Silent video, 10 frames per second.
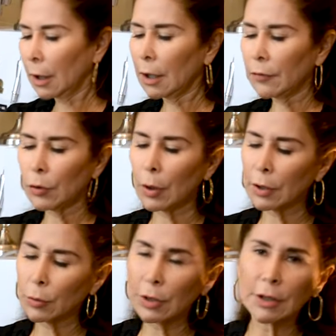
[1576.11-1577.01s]
If you
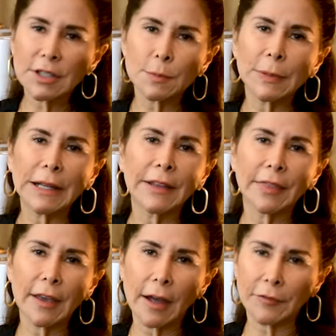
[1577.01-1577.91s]
are doing this peel in
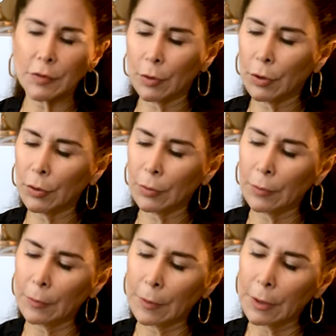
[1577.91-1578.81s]
the
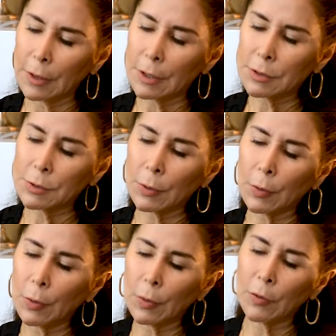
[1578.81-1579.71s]
afternoon,
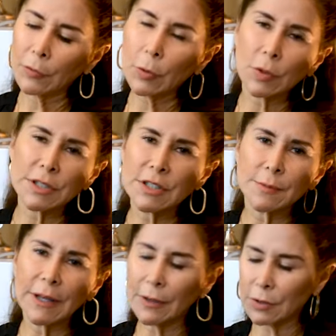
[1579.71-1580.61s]
so of course it's
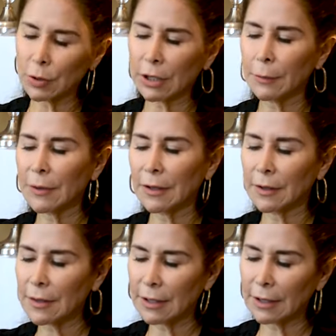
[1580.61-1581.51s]
better to keep
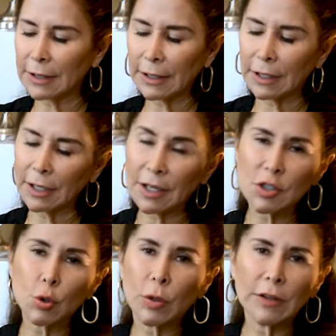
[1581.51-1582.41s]
the
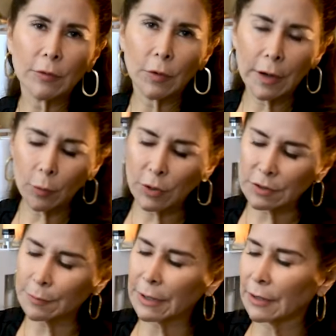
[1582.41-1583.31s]
ingredients 24
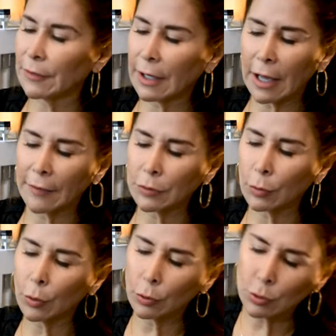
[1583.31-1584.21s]
hours, but if they have to
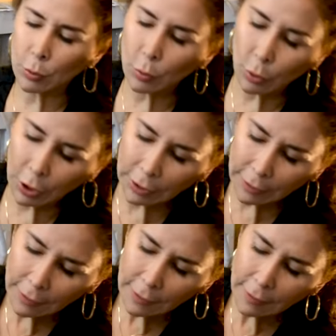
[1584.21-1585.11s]
go to work
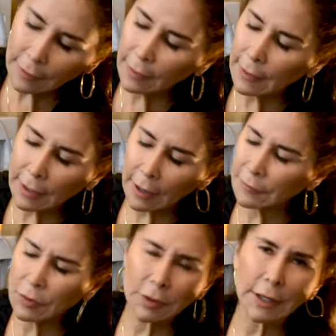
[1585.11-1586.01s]
the day
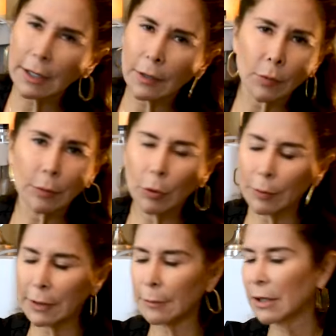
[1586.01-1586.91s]
after, they can remove
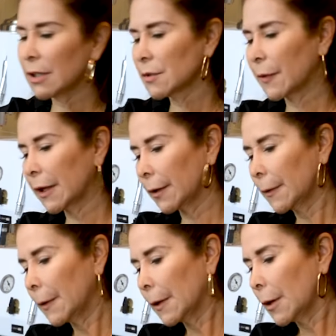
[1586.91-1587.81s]
it. I mean, it's fine.
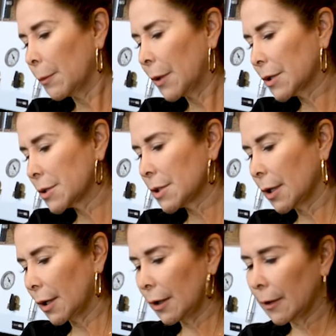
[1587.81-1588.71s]
But
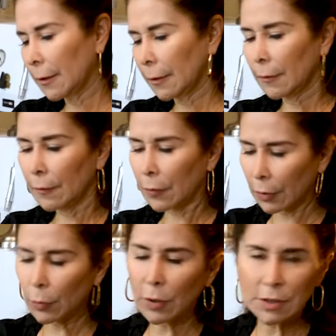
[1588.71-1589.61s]
for
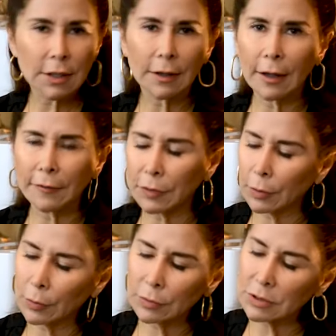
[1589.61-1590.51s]
the ones in the
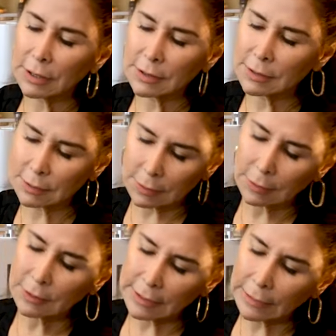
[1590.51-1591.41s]
afternoon, just
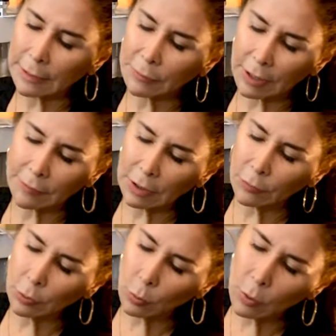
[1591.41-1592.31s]
tell them that if
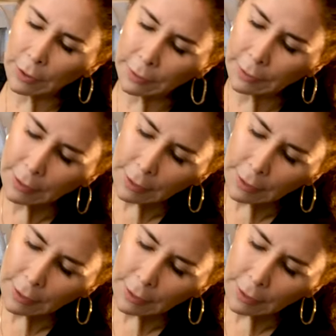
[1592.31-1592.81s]
you want